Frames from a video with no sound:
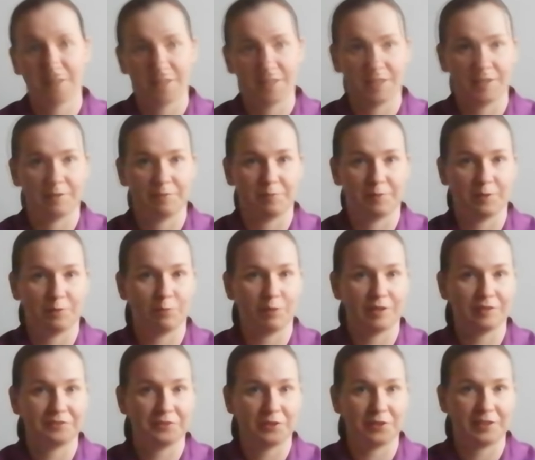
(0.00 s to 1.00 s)
if it
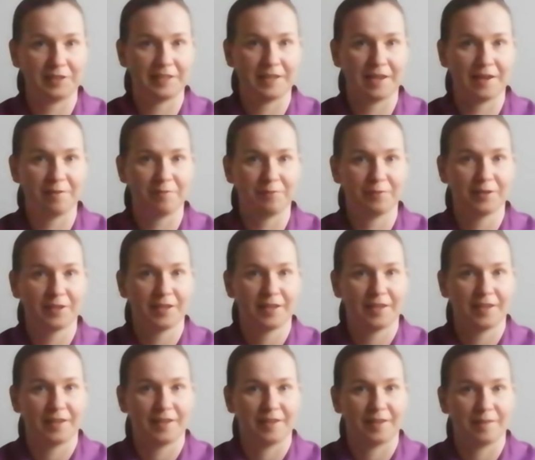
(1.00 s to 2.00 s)
was not enough.
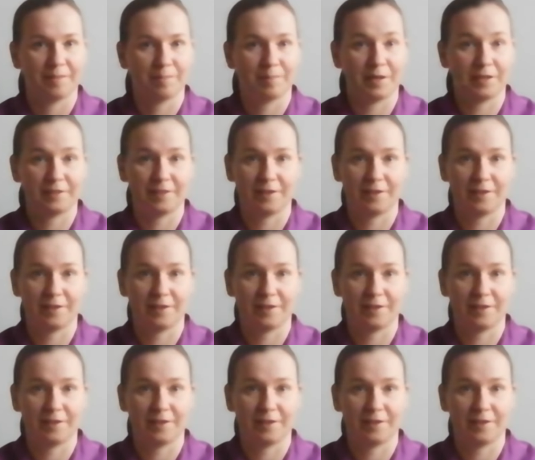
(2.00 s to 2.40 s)
But